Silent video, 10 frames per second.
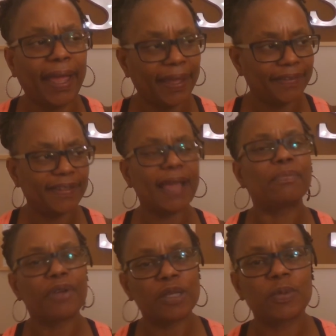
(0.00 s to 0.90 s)
And that
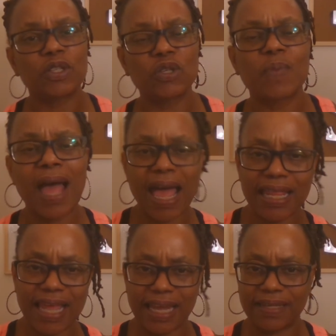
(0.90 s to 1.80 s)
brings me to my
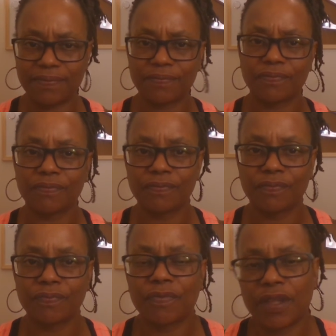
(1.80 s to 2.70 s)
highlight.
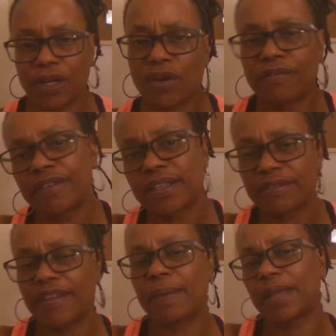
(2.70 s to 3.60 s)
Friends
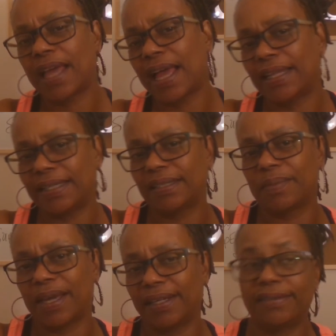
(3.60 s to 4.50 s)
and family, I highlight
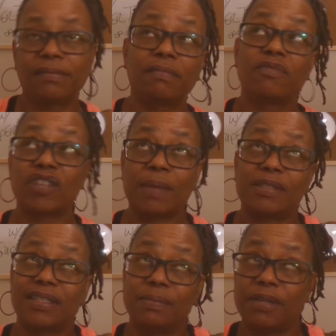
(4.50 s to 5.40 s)
somebody and
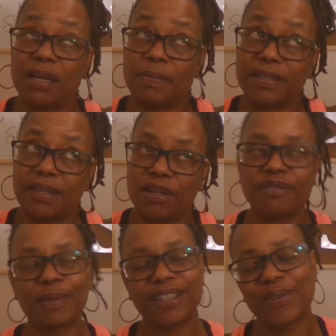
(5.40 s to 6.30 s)
shamelessly plug
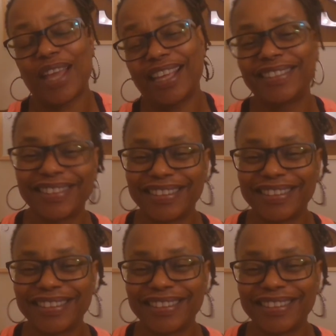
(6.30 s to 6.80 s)
myself, but okay.